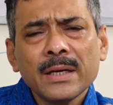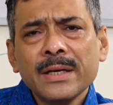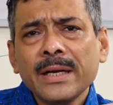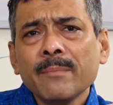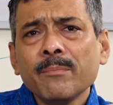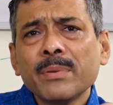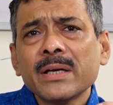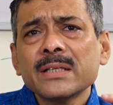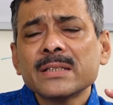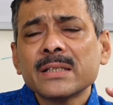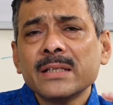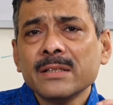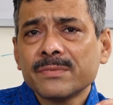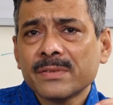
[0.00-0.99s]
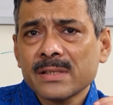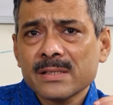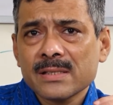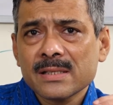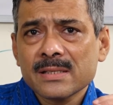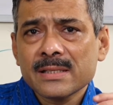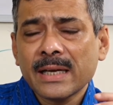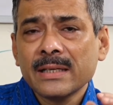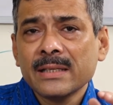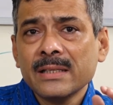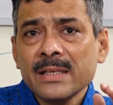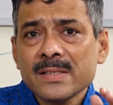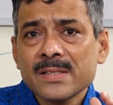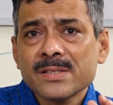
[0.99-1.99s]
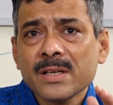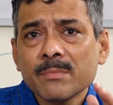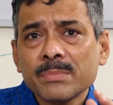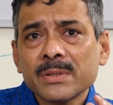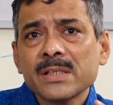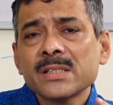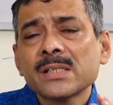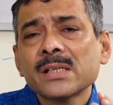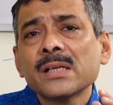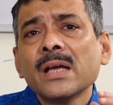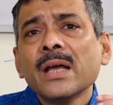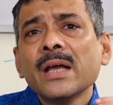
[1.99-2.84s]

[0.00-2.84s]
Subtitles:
temperature differences, and this temperature